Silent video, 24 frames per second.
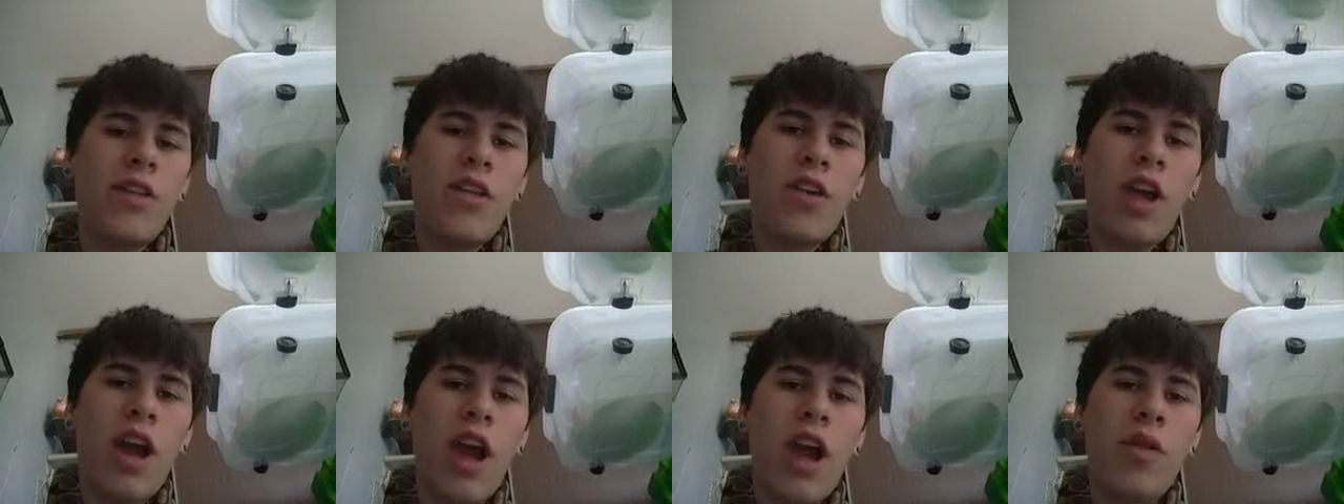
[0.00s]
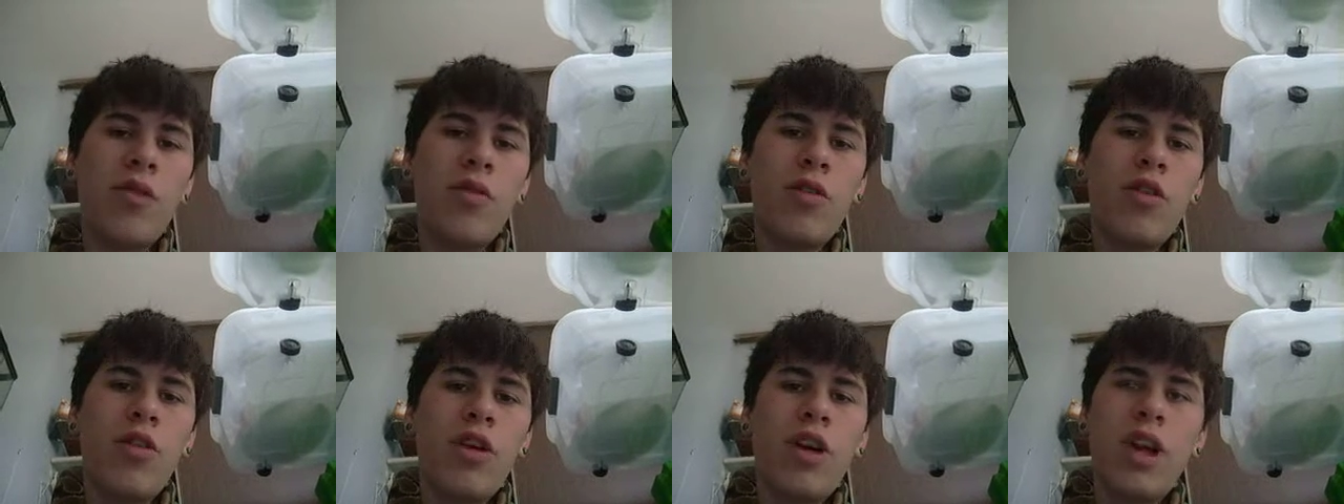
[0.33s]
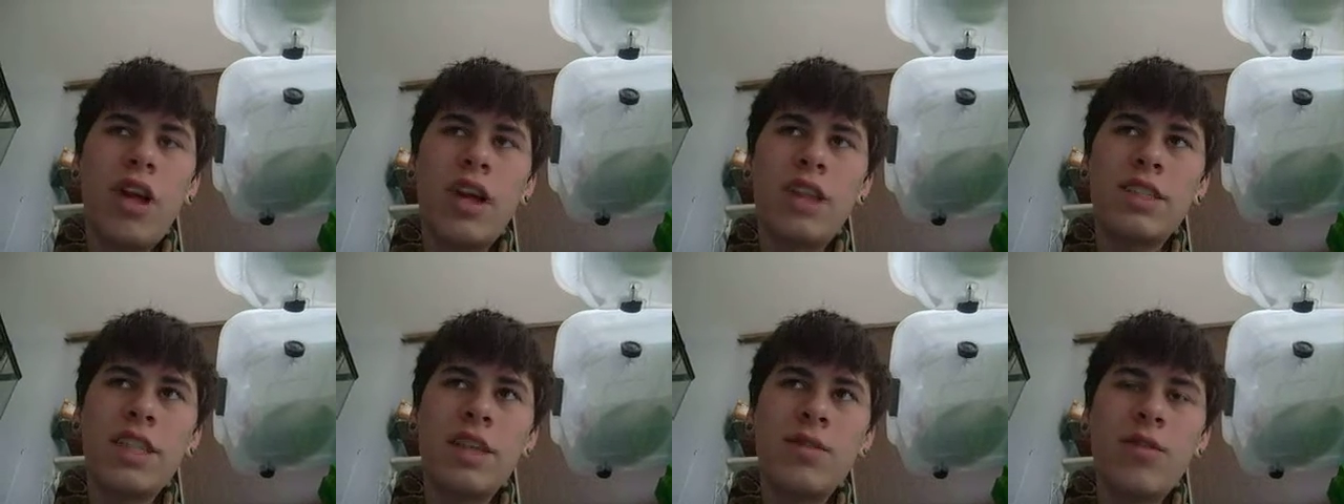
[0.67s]
they're not really
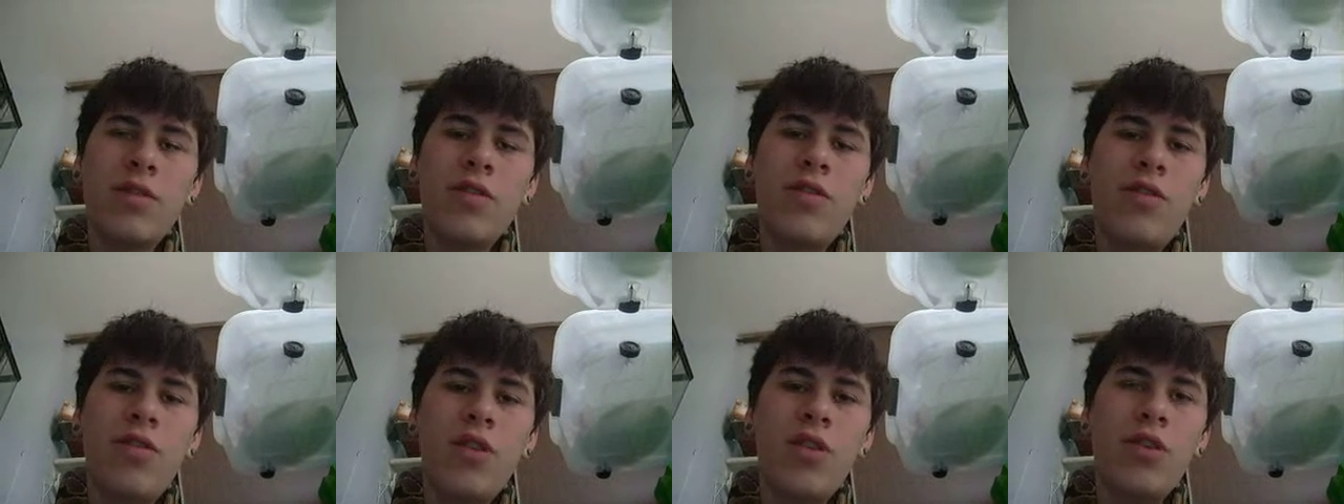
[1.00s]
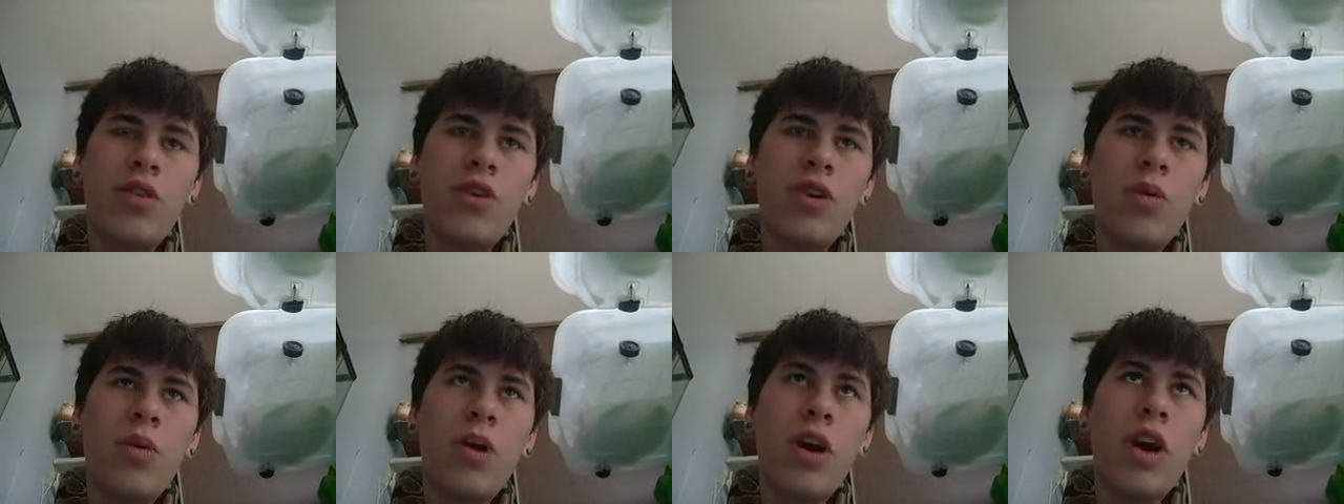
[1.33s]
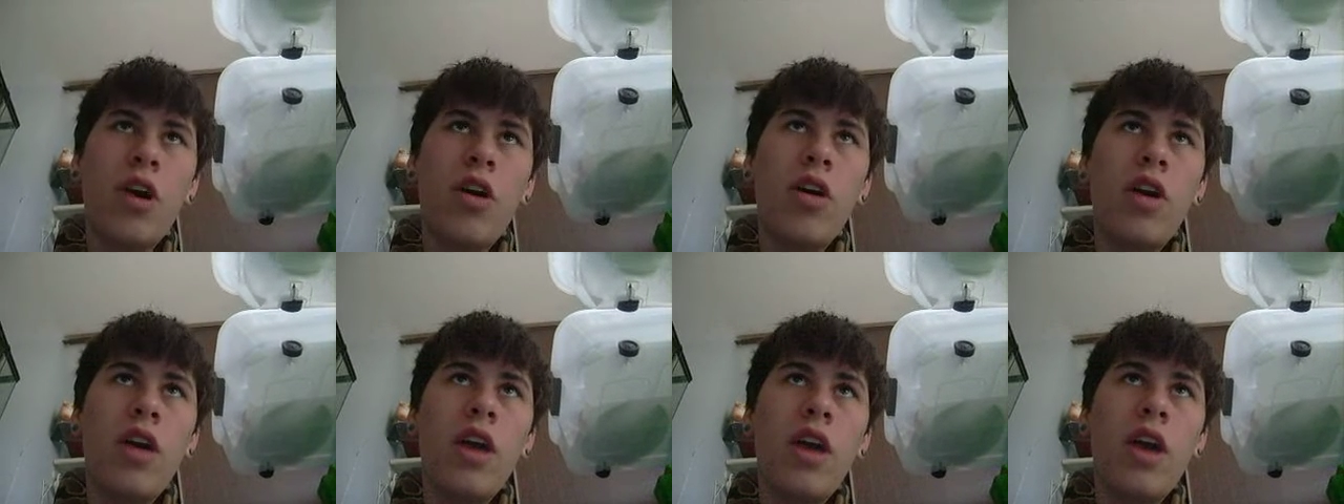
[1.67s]
accepting food too
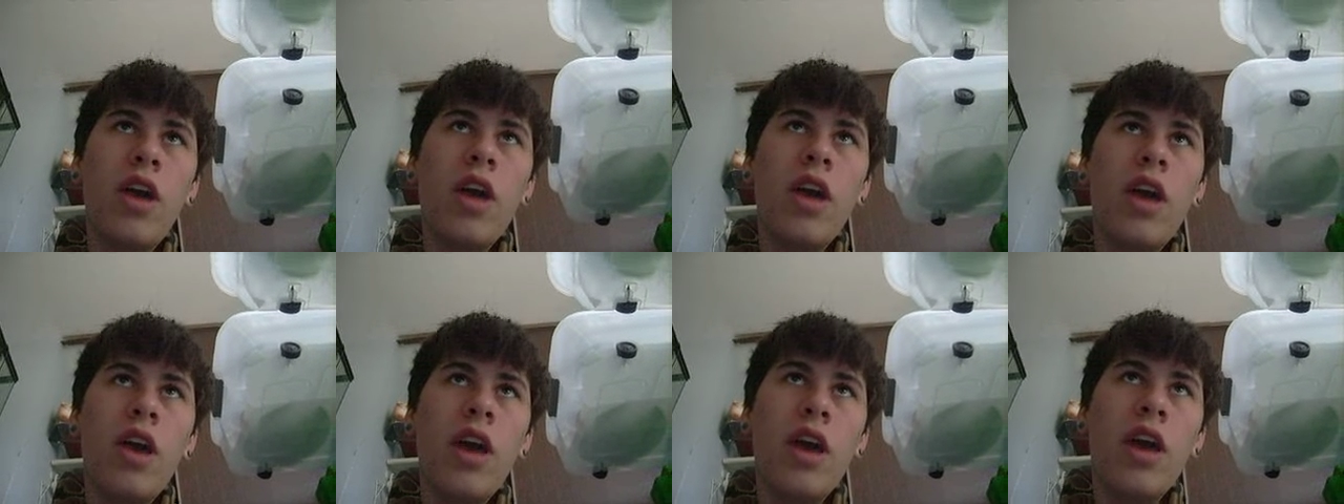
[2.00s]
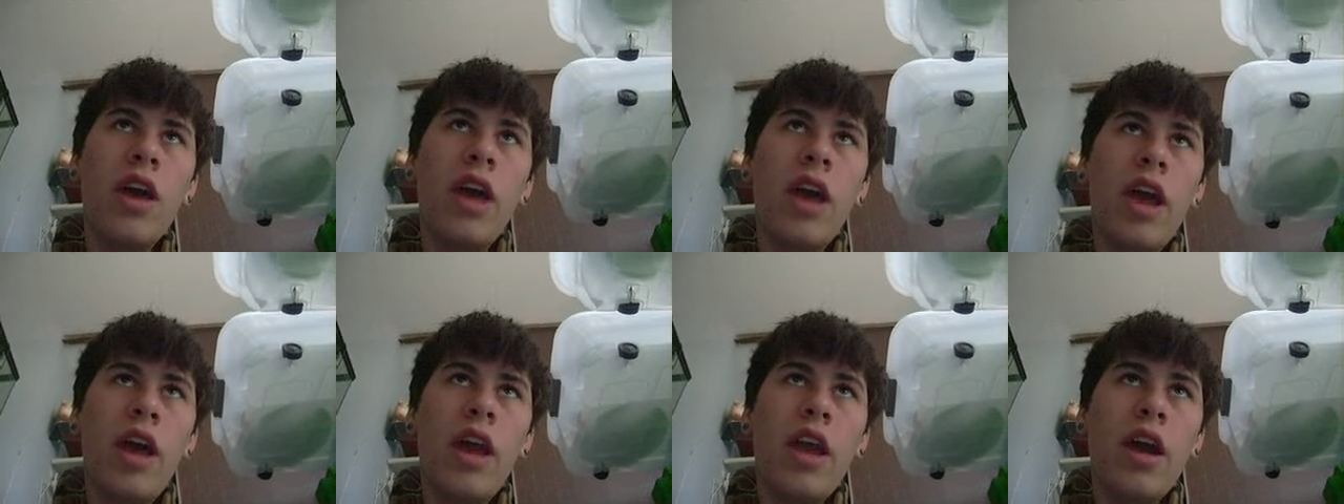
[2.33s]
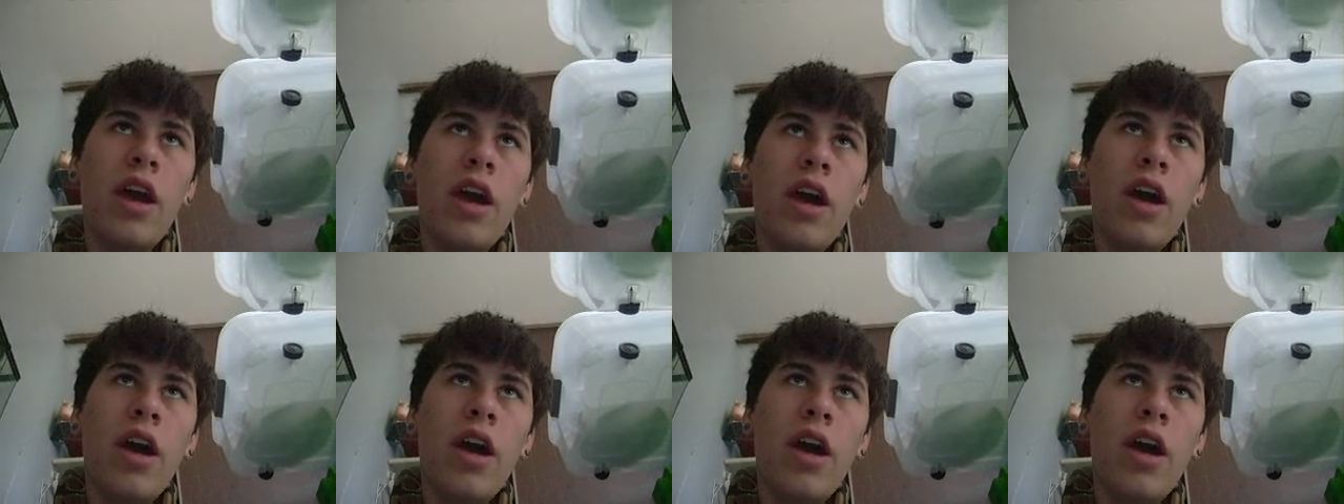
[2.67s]
well. And